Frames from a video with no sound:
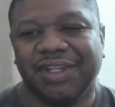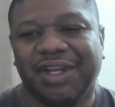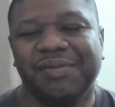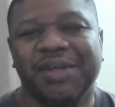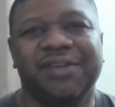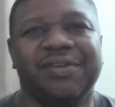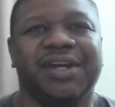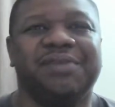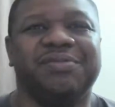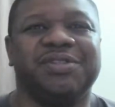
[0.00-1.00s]
I mean,
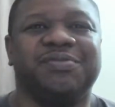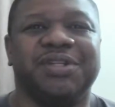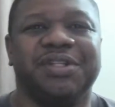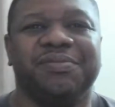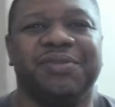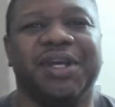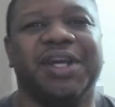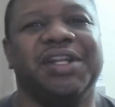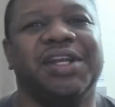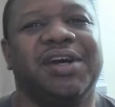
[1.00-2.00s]
yeah, it was really
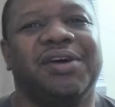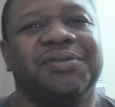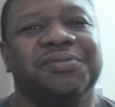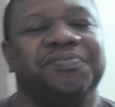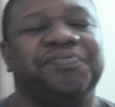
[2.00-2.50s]
bland. Now,